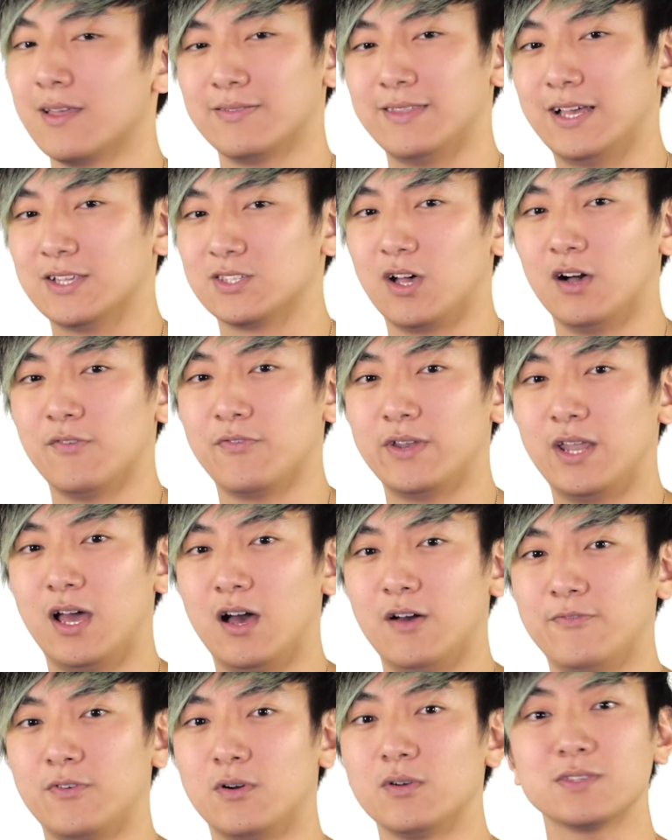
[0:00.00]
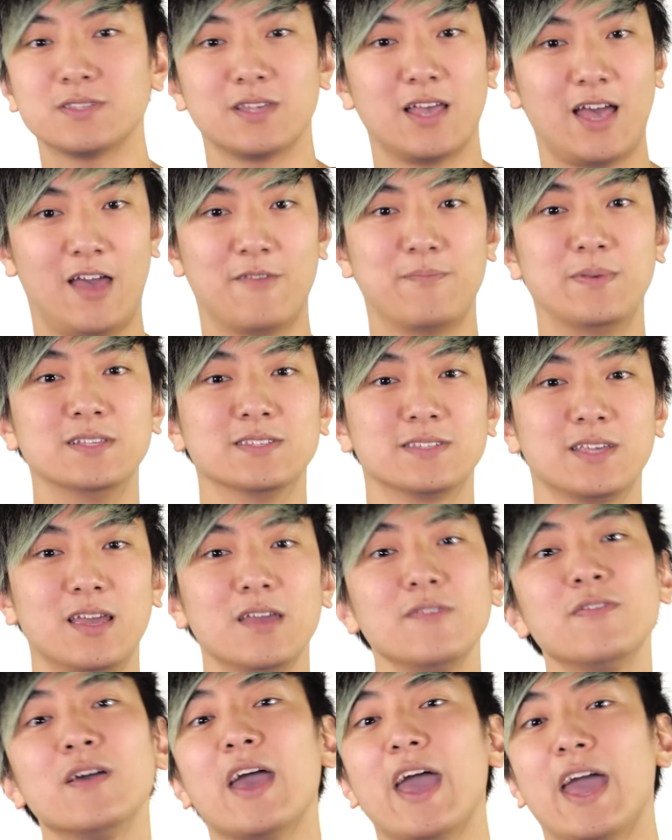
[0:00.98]
That's all for now, folks. I've been
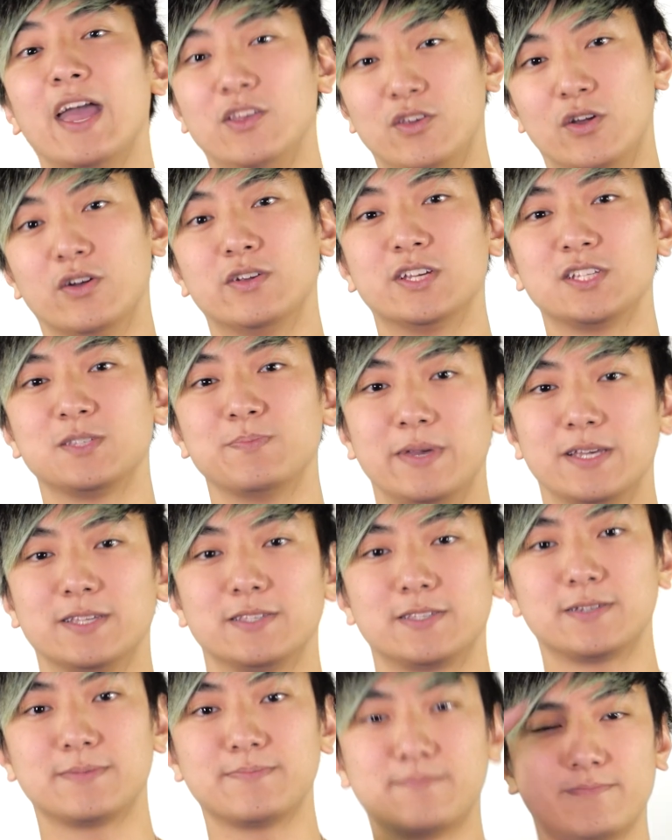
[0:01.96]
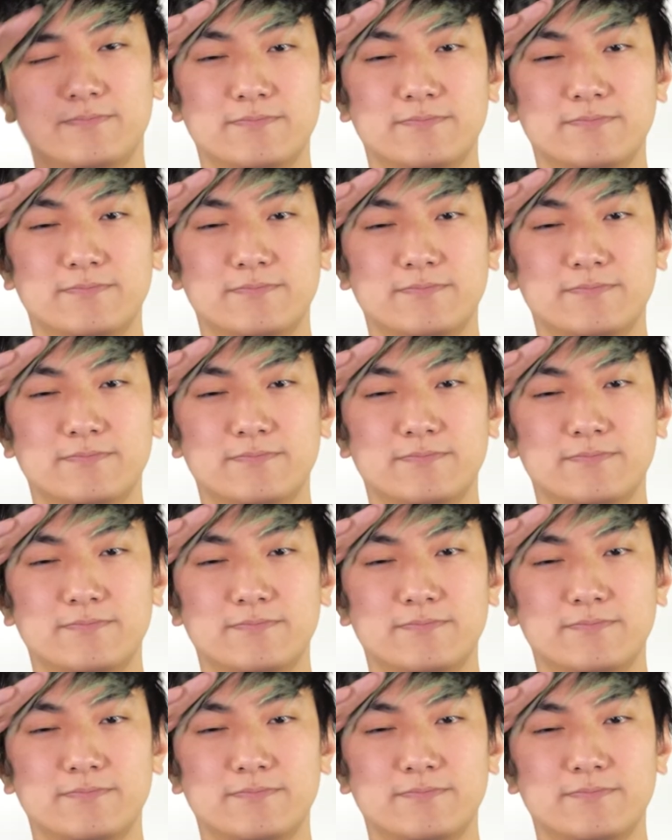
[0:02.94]
Zay, and you're dismissed.